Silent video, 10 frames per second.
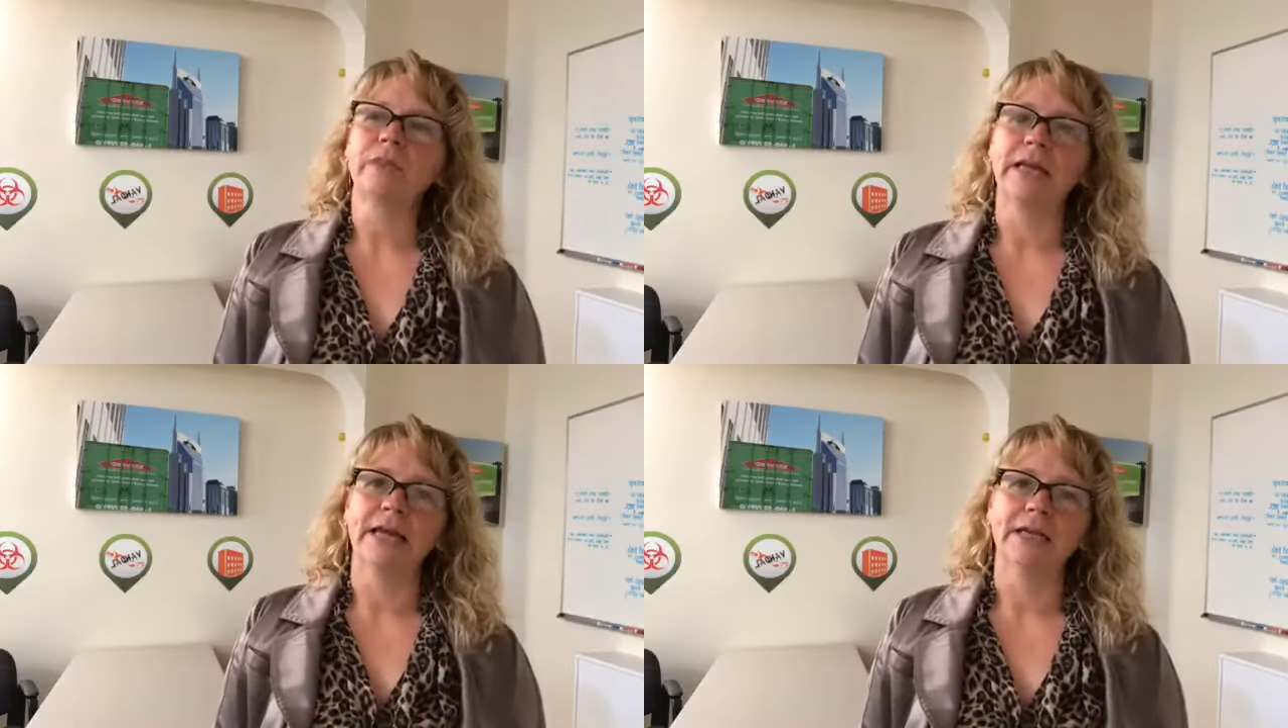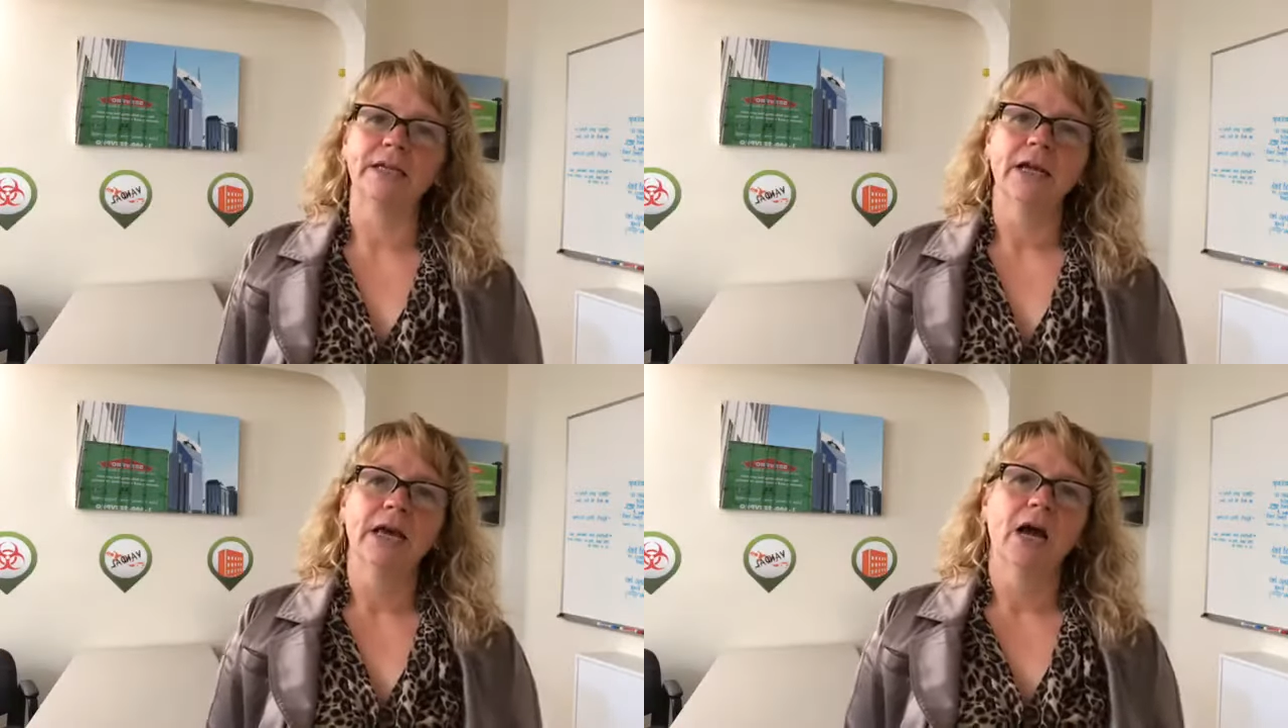And
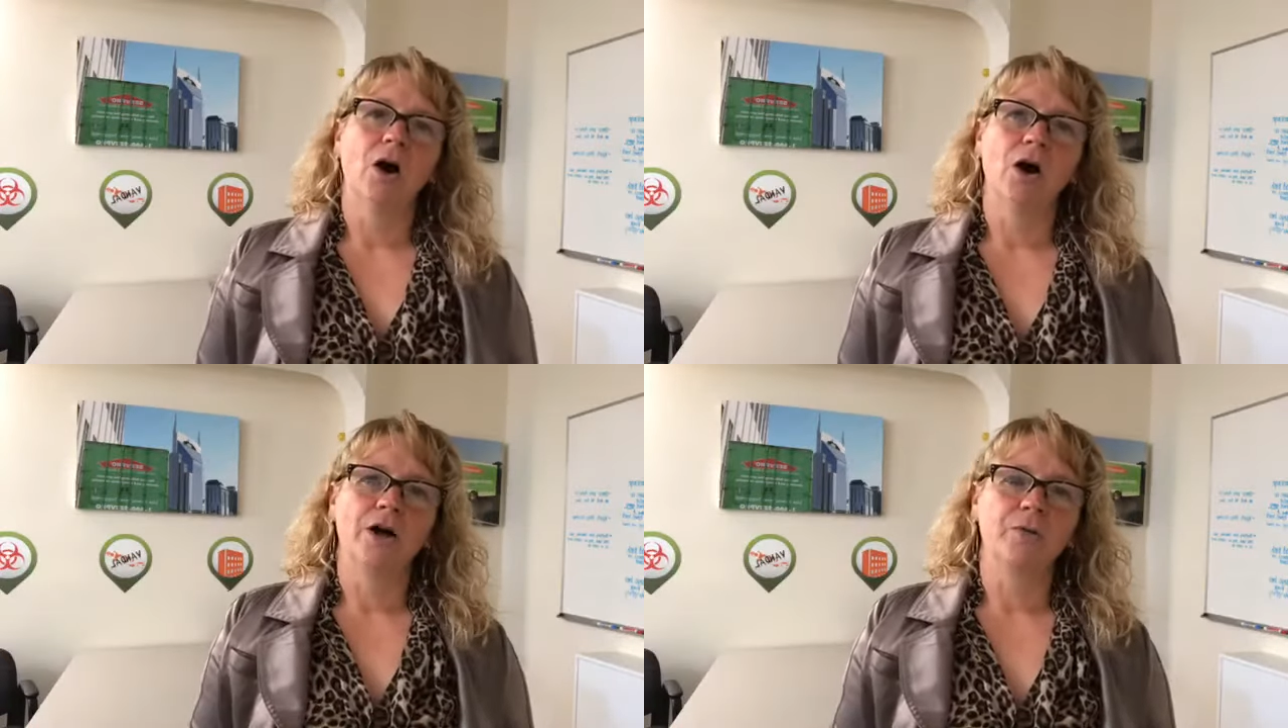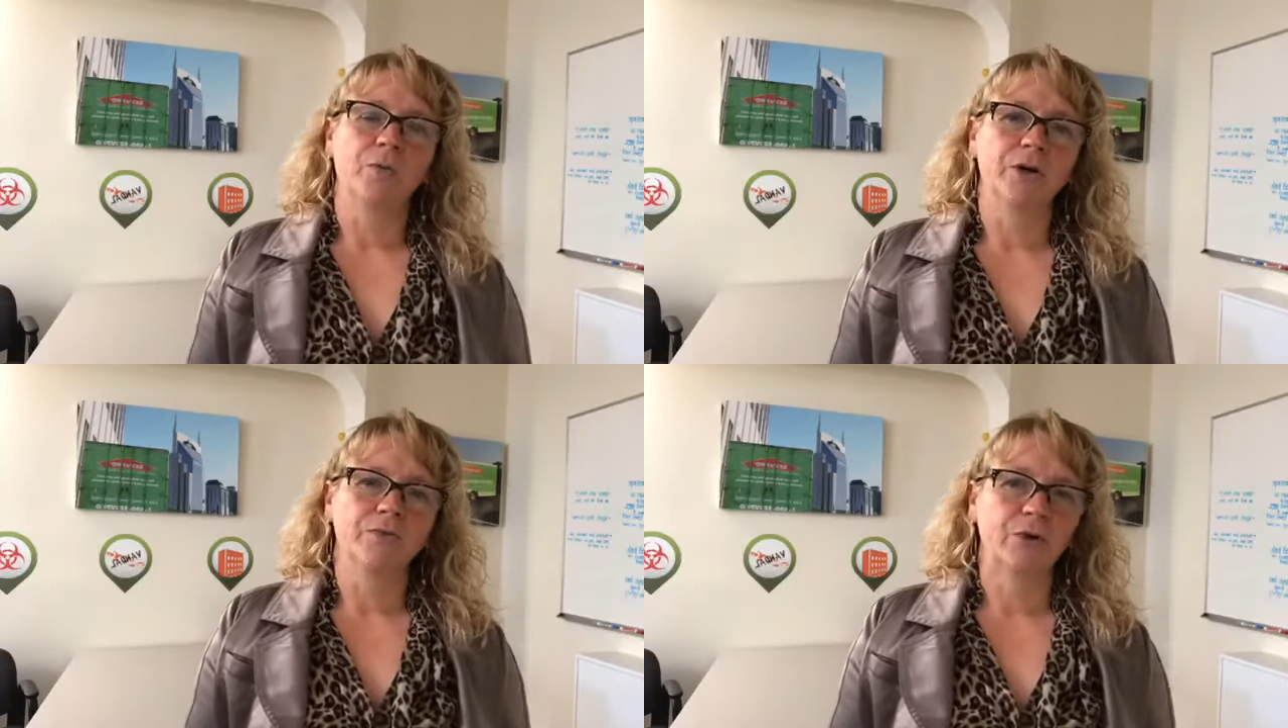on
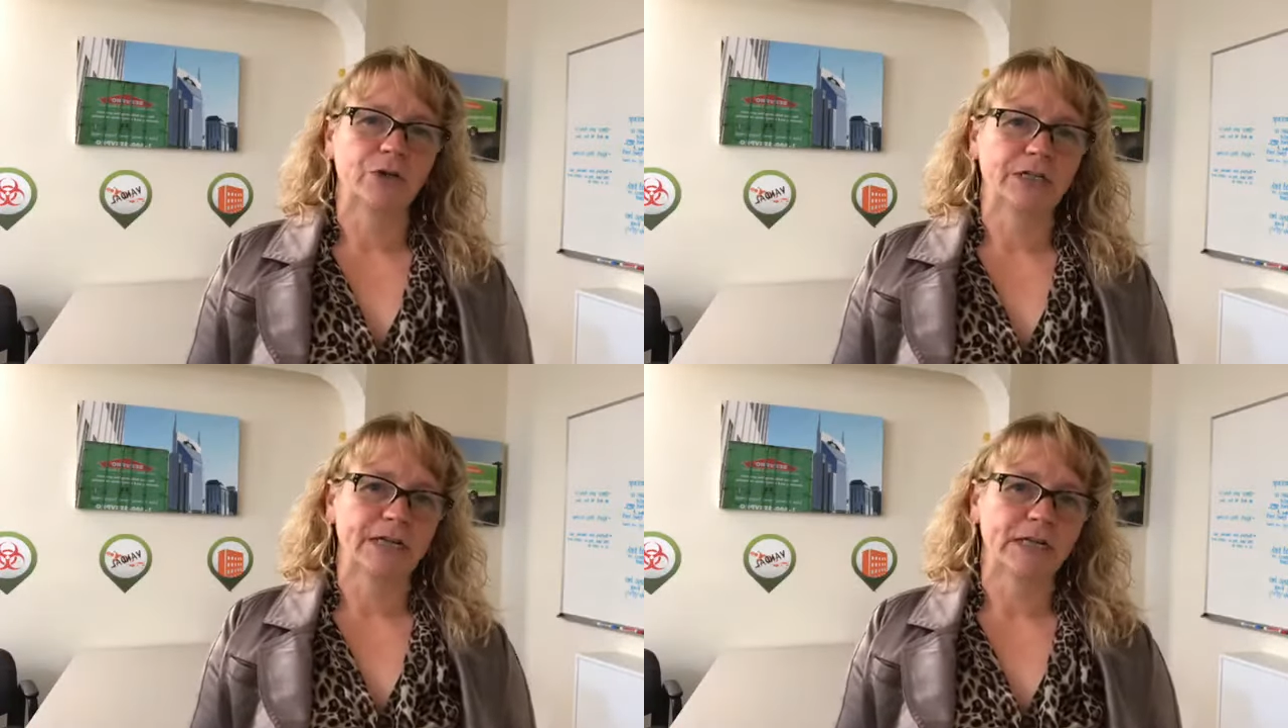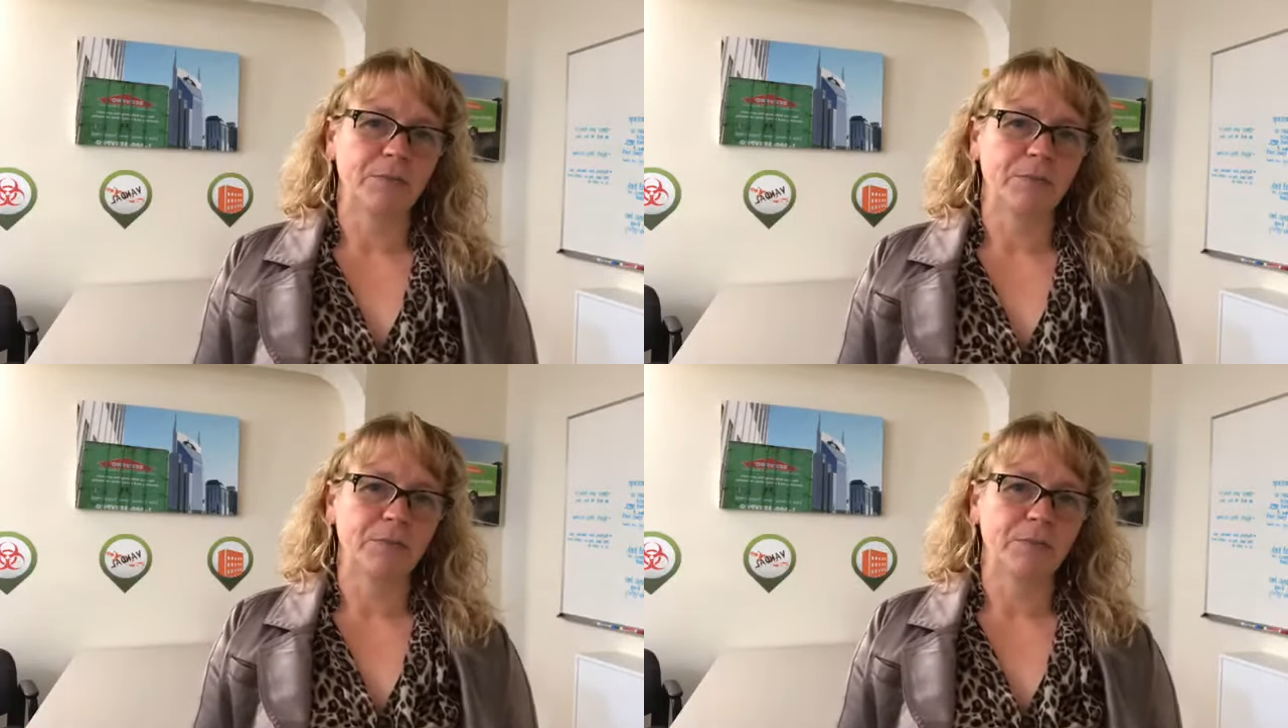one of her daily